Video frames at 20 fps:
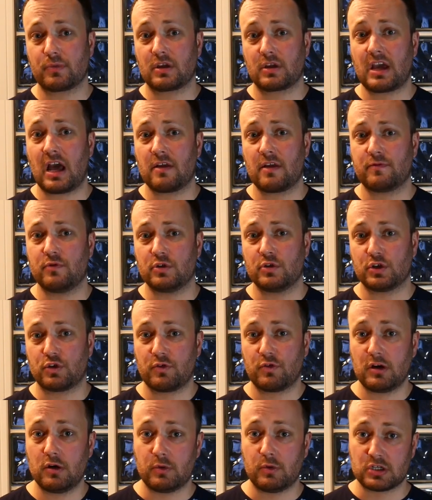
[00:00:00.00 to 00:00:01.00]
California
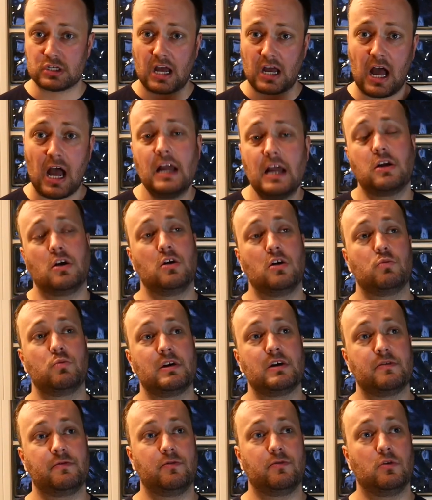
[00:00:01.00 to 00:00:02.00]
Grill, which I can't
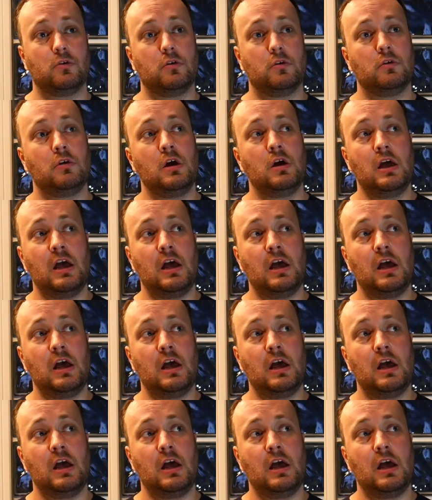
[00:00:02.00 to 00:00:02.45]
wait for.